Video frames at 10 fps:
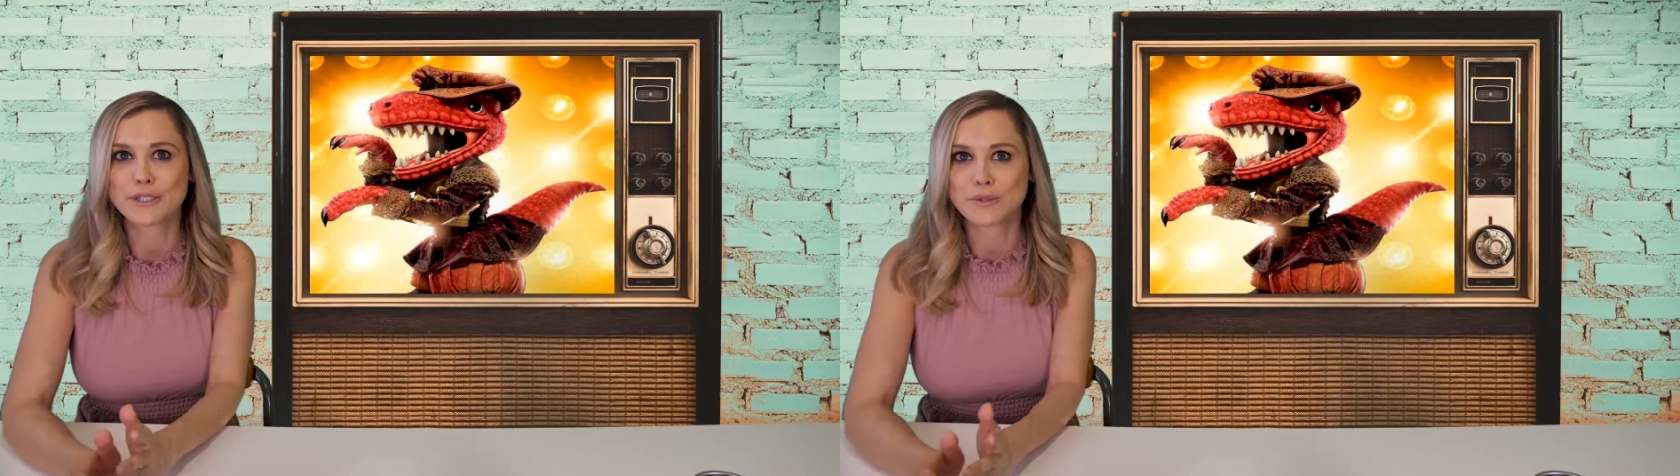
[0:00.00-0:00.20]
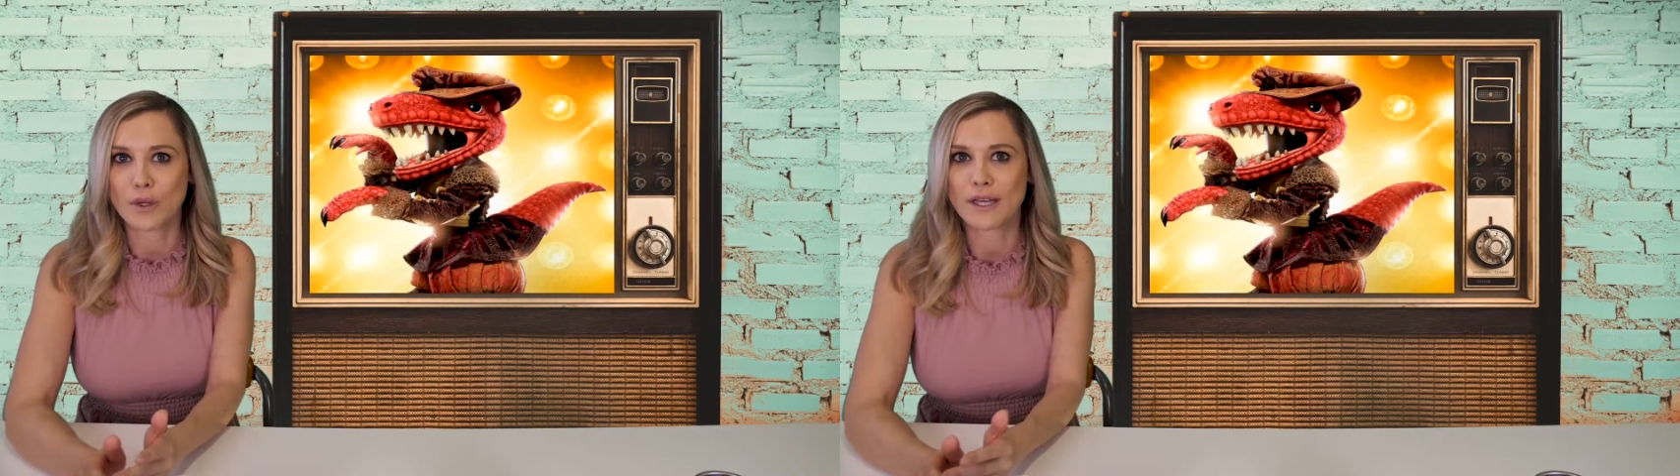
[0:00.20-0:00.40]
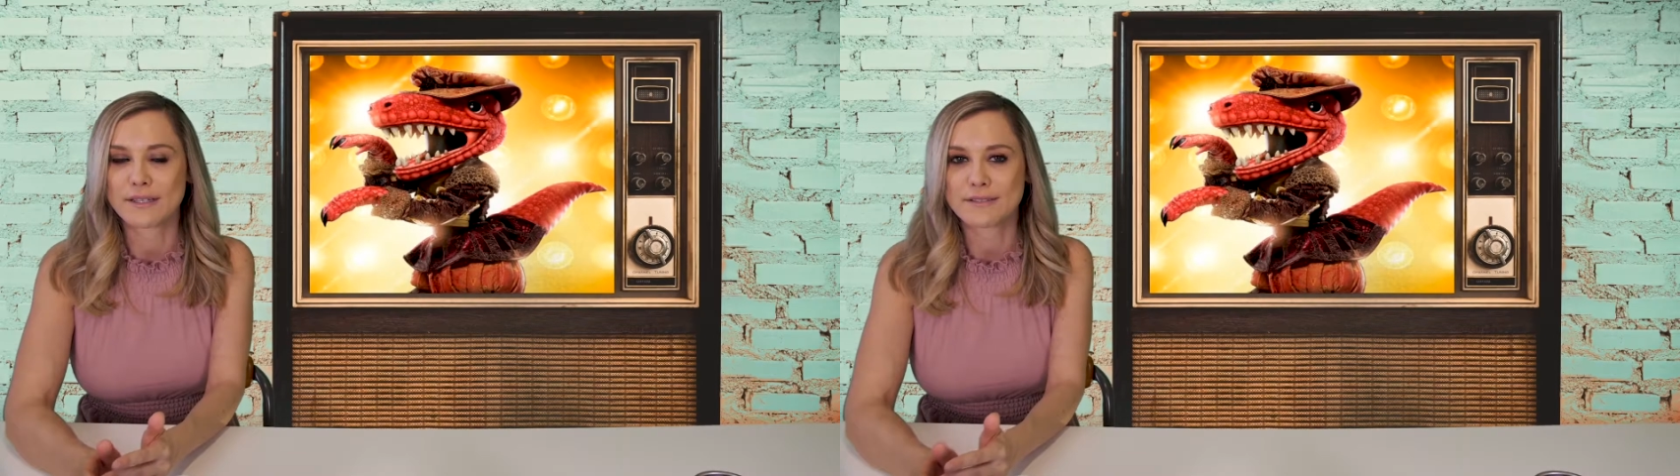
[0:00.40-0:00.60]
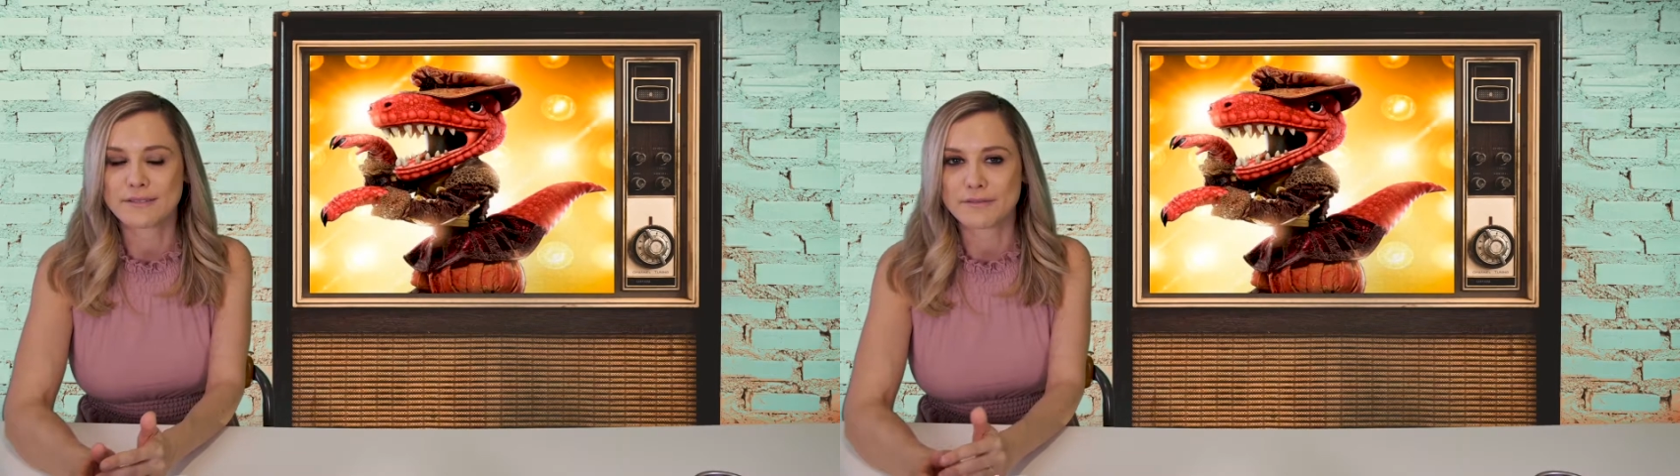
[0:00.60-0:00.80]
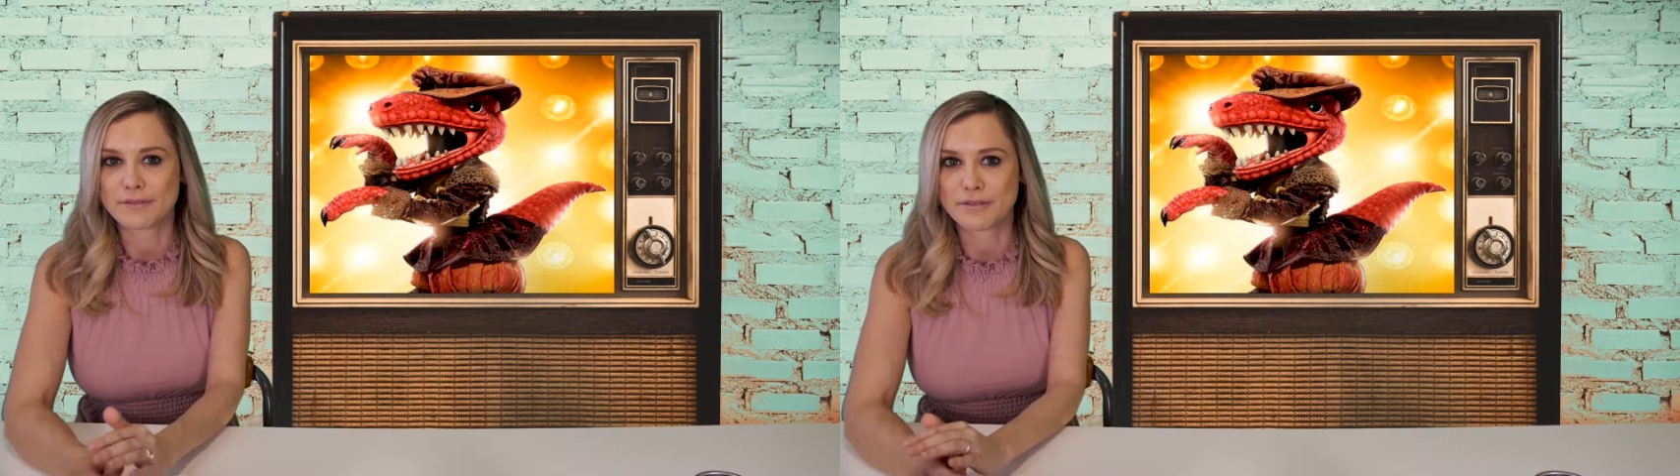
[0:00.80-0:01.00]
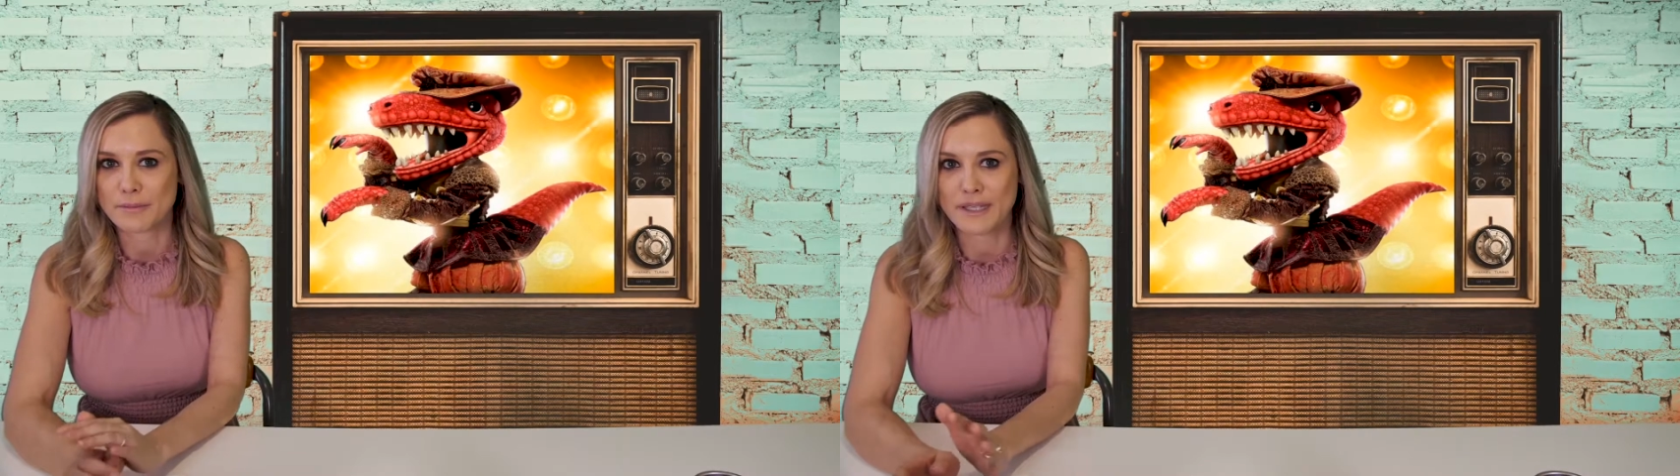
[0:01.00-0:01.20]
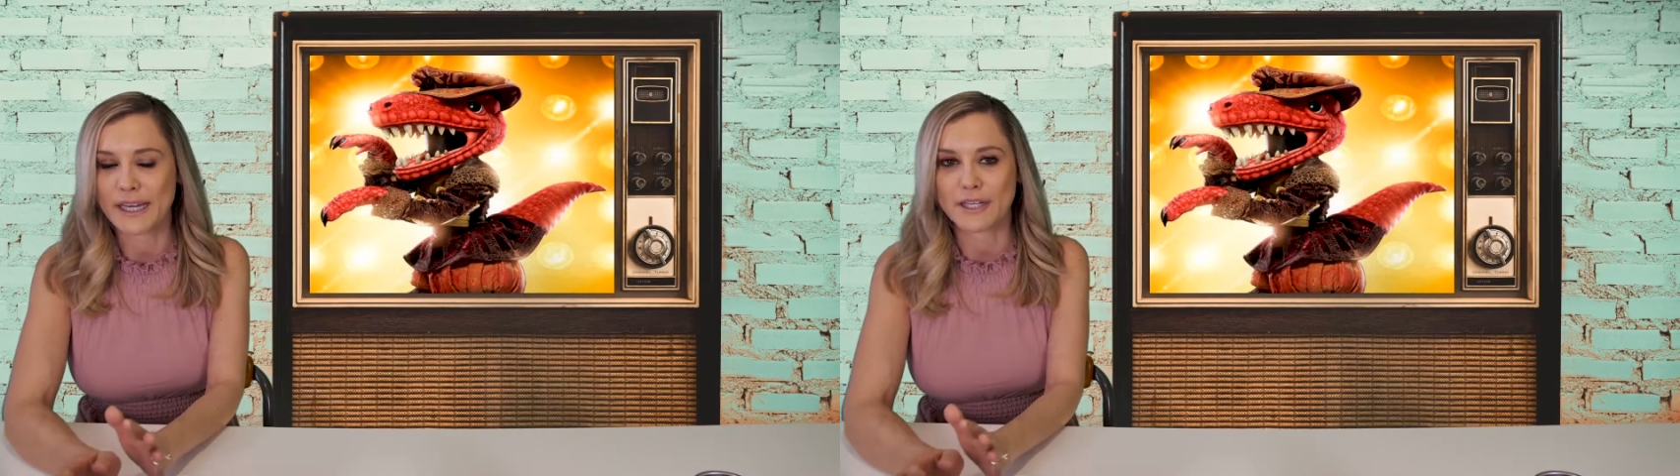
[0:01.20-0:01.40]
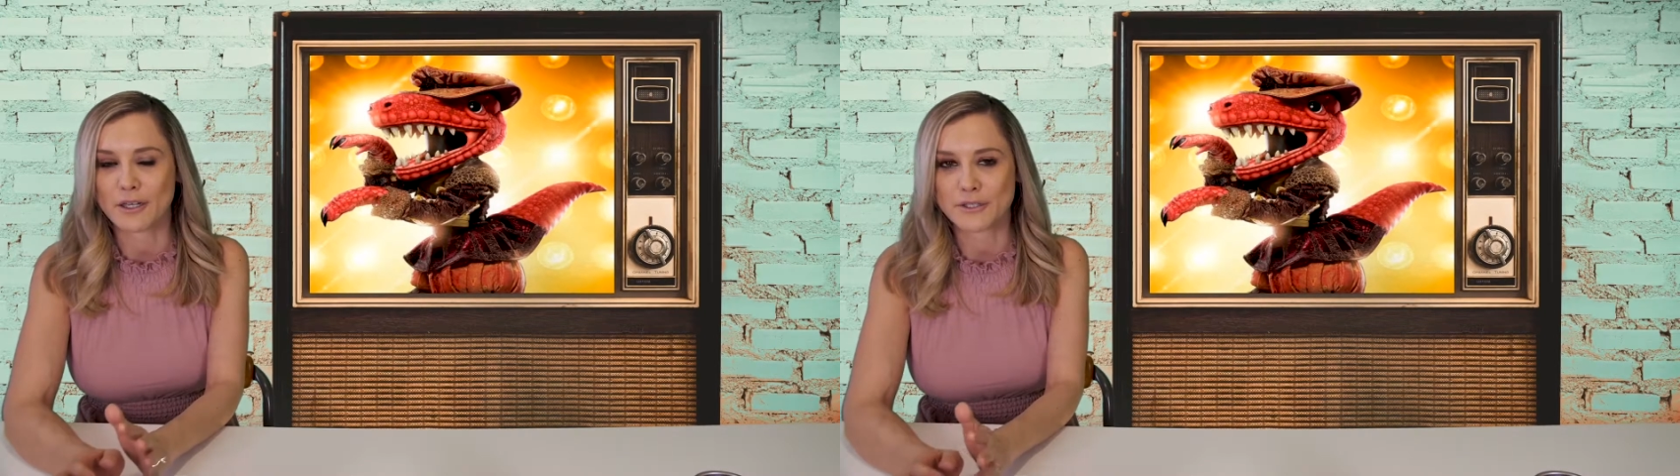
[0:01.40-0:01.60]
this was from the
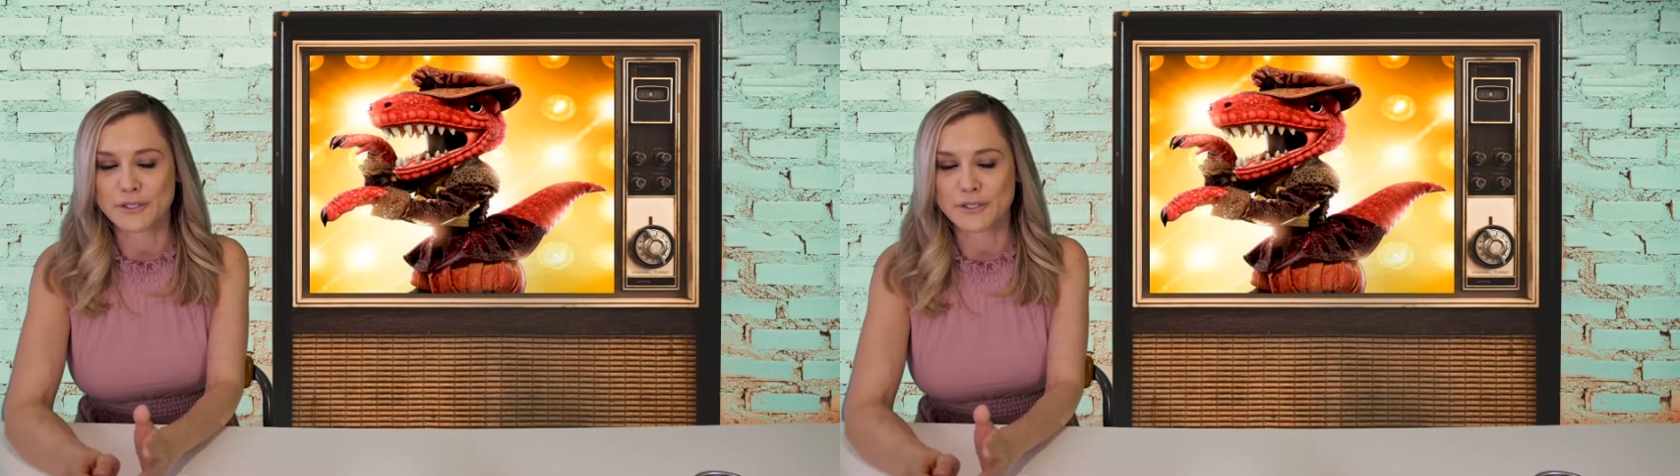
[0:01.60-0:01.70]
get-go.